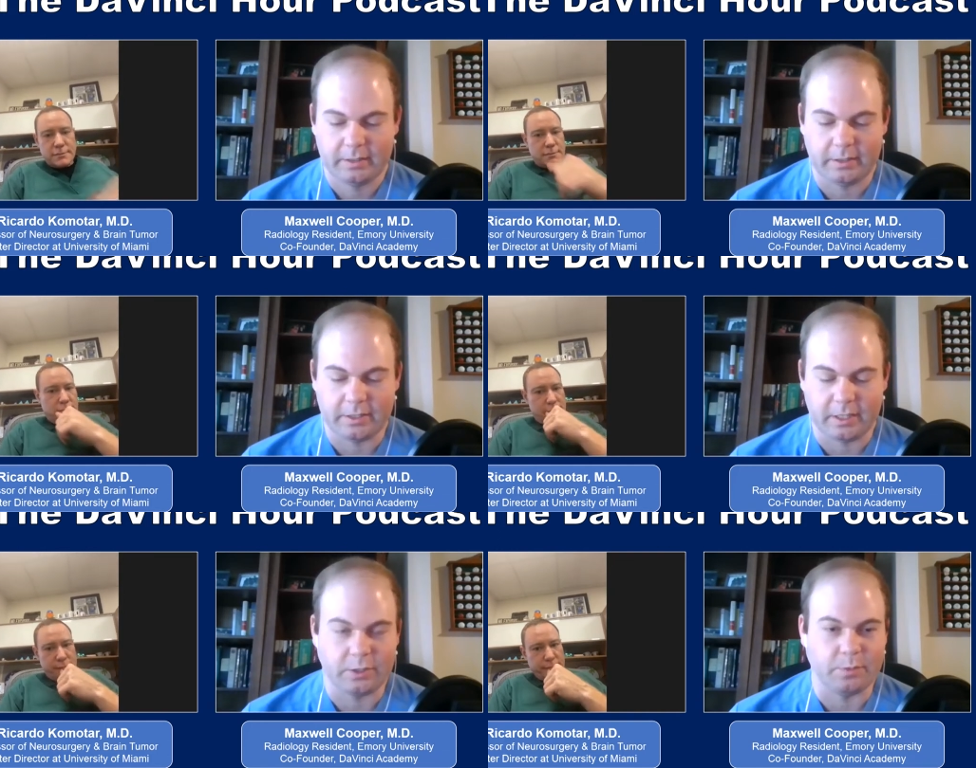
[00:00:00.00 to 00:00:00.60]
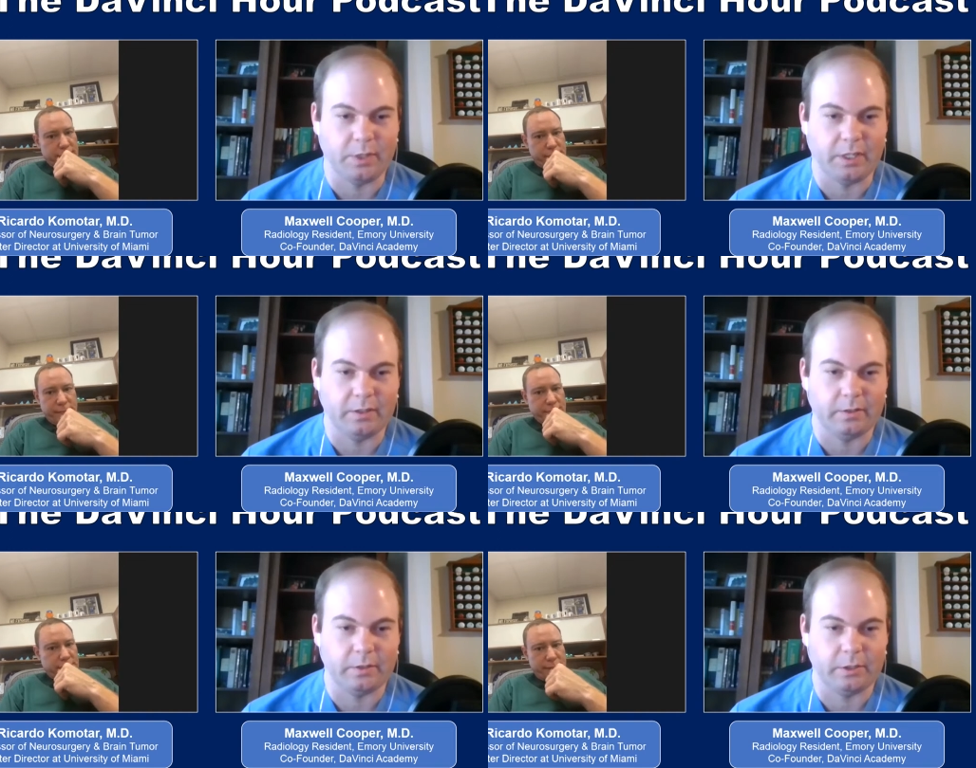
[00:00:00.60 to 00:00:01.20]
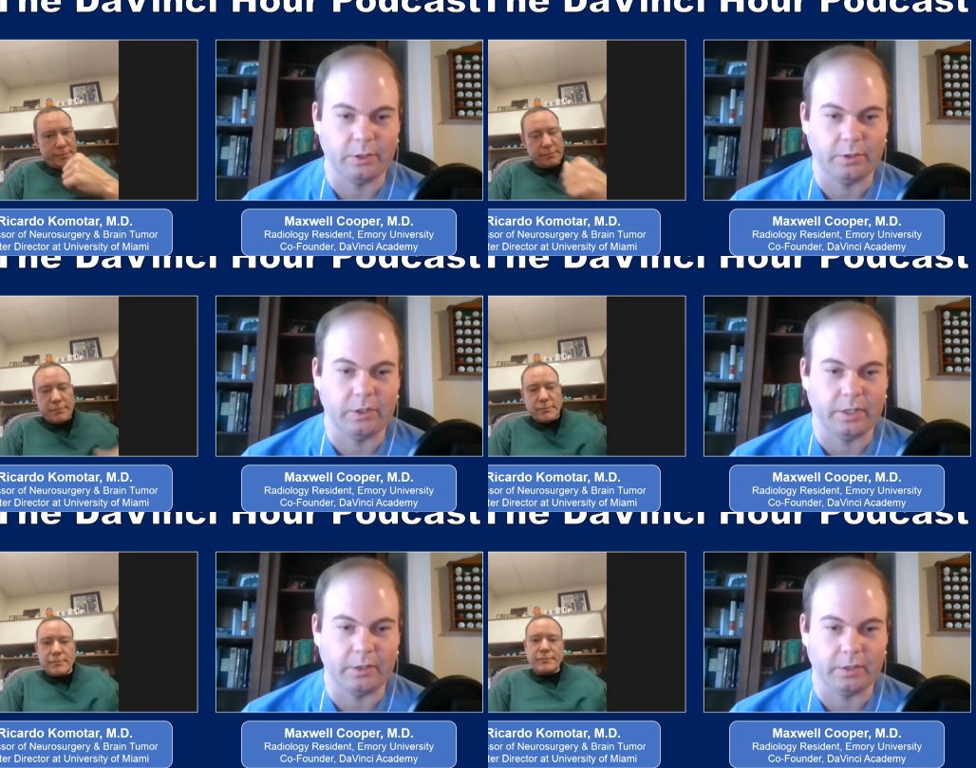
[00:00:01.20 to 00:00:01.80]
Speaker 1: it's not just being good
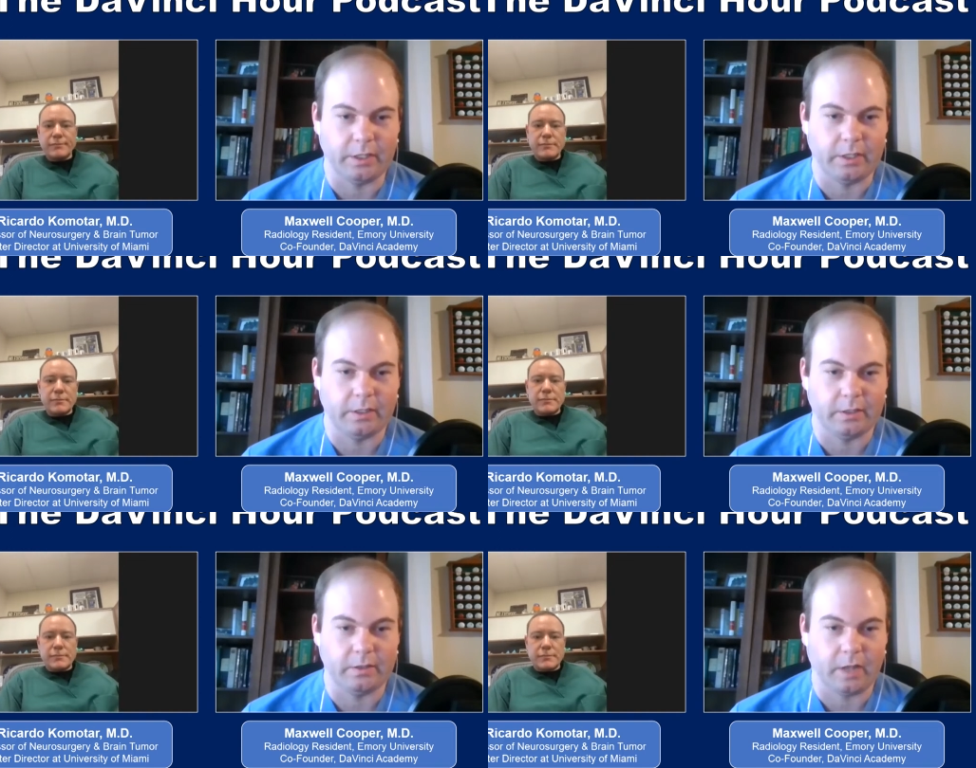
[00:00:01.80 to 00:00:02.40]
clinically, and, and